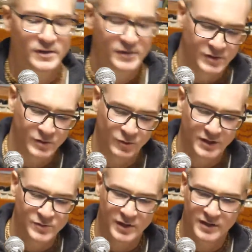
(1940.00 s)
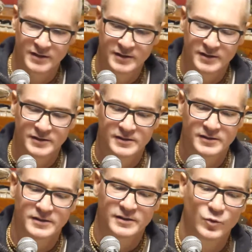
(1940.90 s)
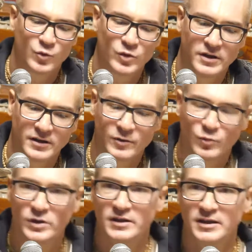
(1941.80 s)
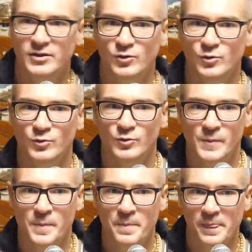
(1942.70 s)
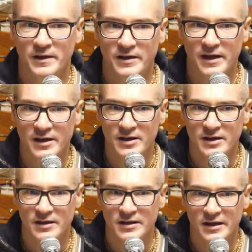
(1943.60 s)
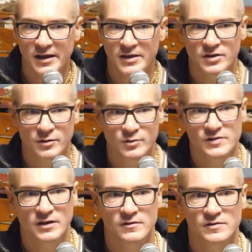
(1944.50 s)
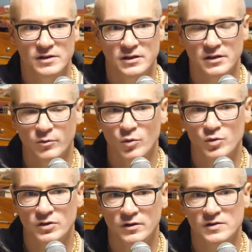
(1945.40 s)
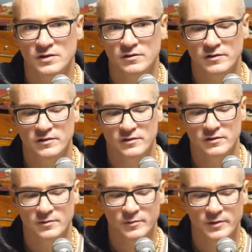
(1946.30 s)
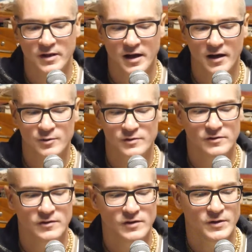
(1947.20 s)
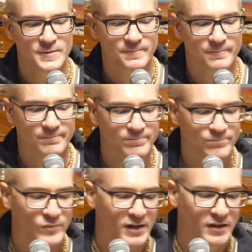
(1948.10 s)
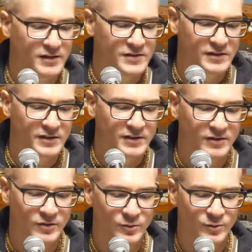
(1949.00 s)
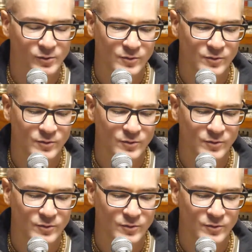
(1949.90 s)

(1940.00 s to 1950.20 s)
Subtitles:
So that's why we need to again engage ourselves in devotional service. I was listening to